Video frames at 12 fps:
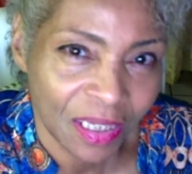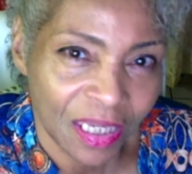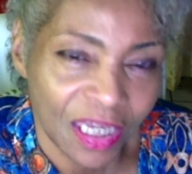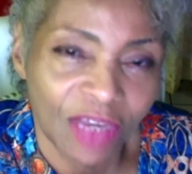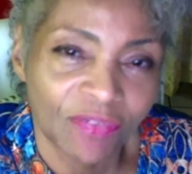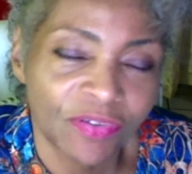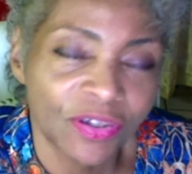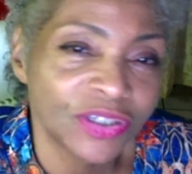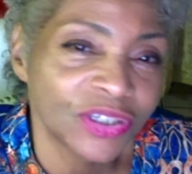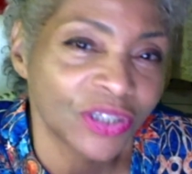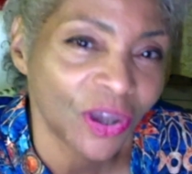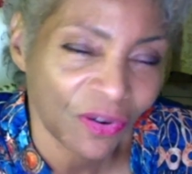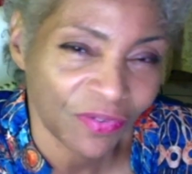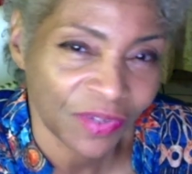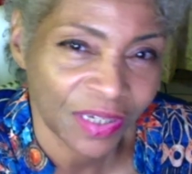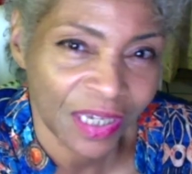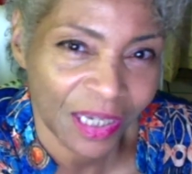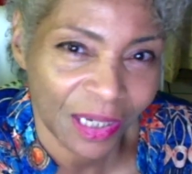if you're
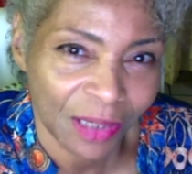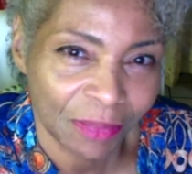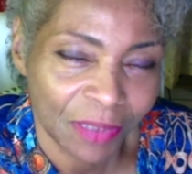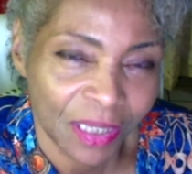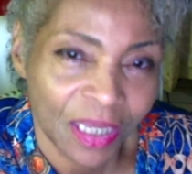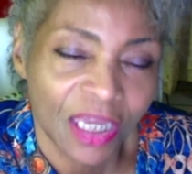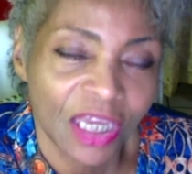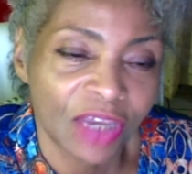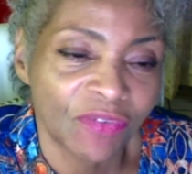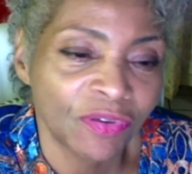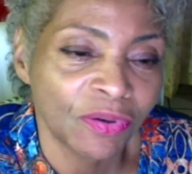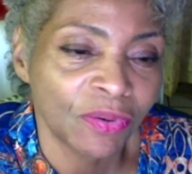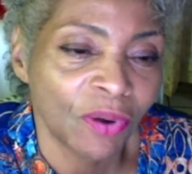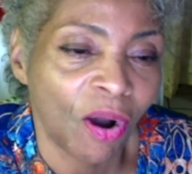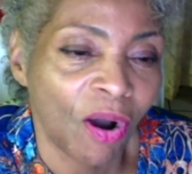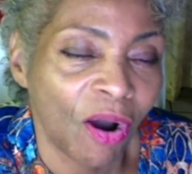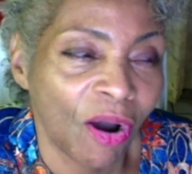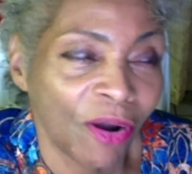serving him, if you
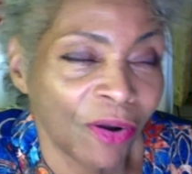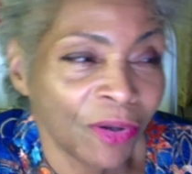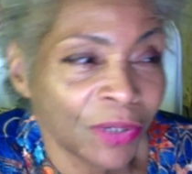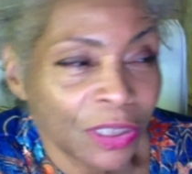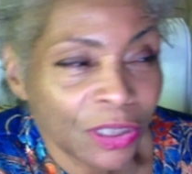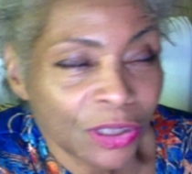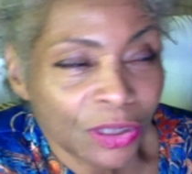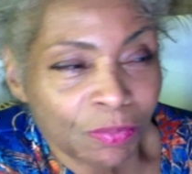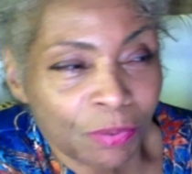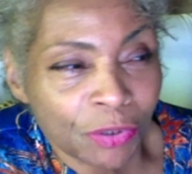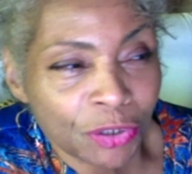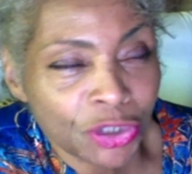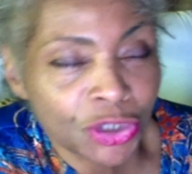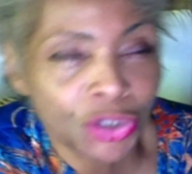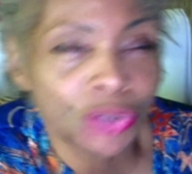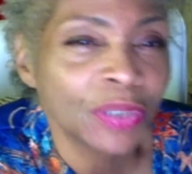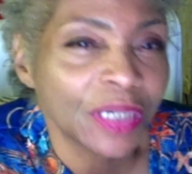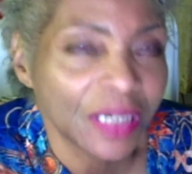are
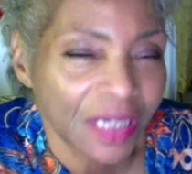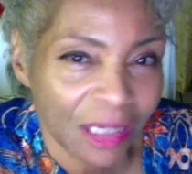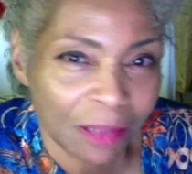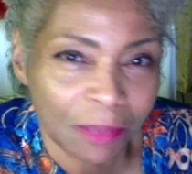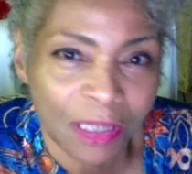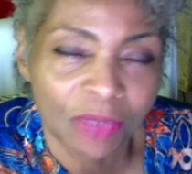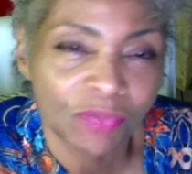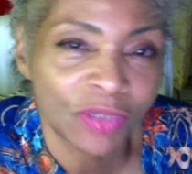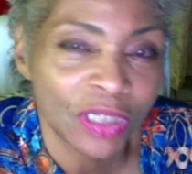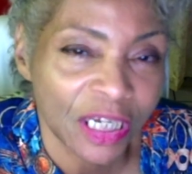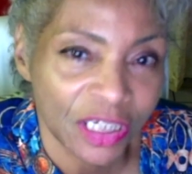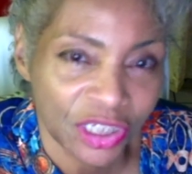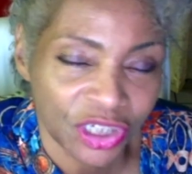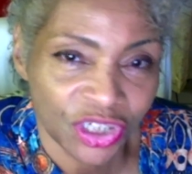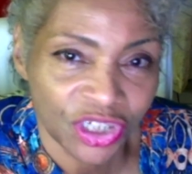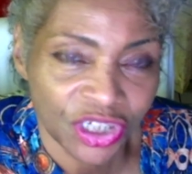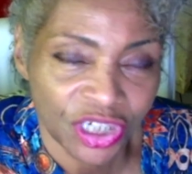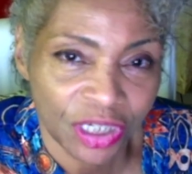pursuing him in
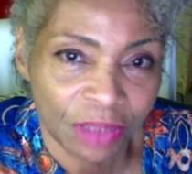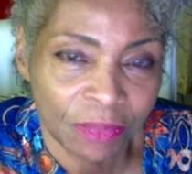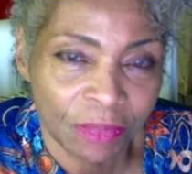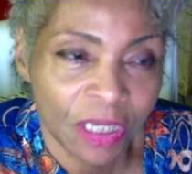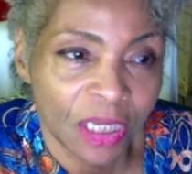relationship,